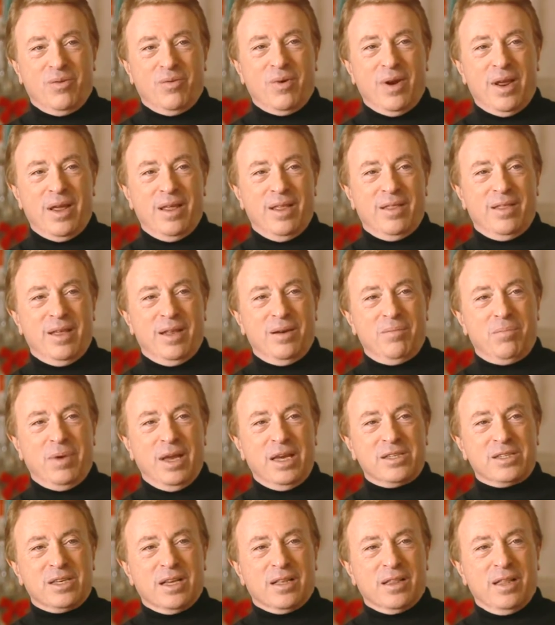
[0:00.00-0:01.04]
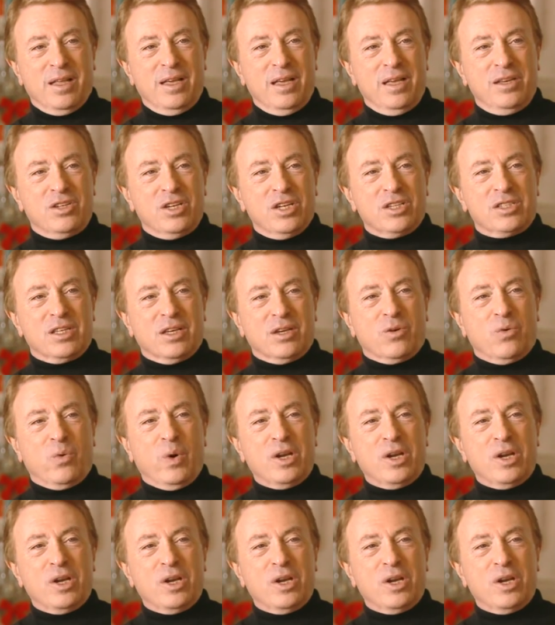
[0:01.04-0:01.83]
rather than basically just